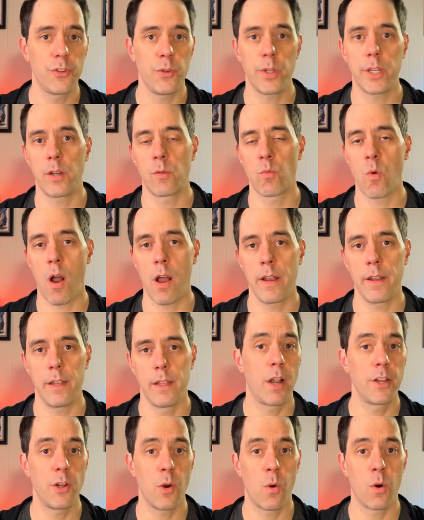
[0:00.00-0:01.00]
You can run
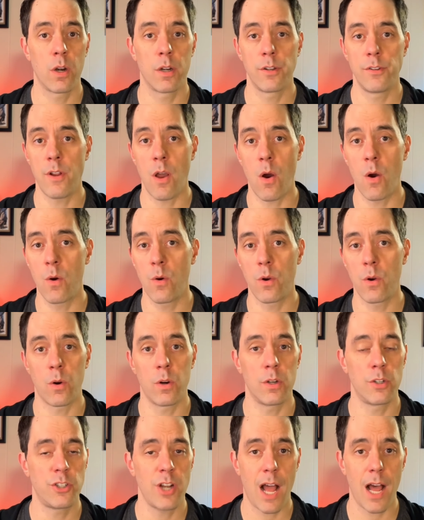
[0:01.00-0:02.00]
your Node
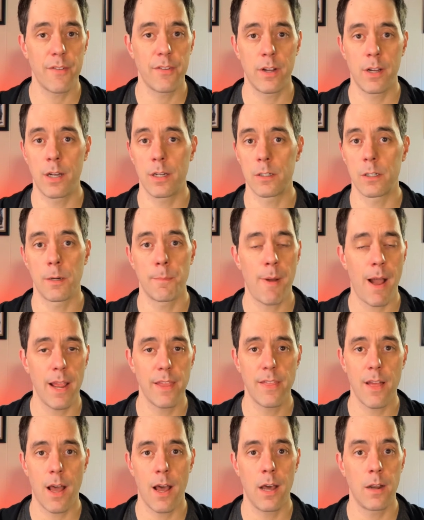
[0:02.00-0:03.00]
or Java or
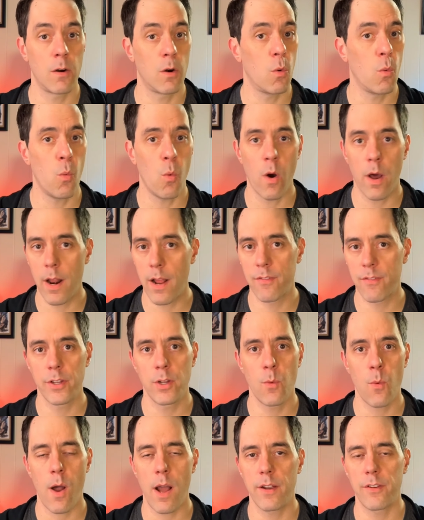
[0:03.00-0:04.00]
Python or whatever
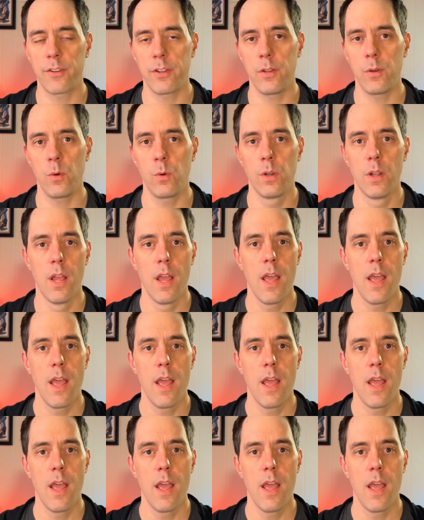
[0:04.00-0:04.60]
you want to